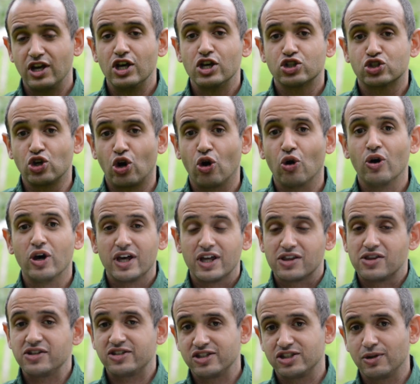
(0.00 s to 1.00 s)
So
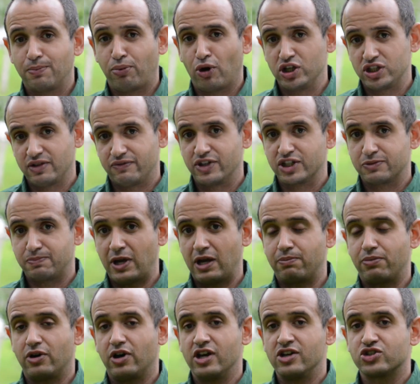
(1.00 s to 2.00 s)
this is the point of this
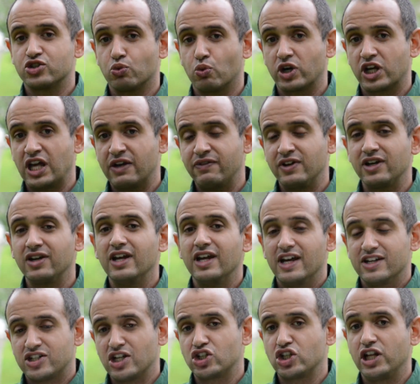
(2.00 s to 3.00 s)
paper, is we're given
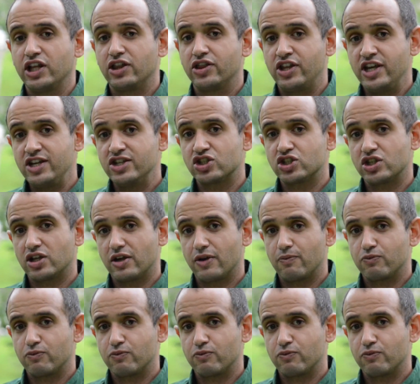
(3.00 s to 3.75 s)
essentially these.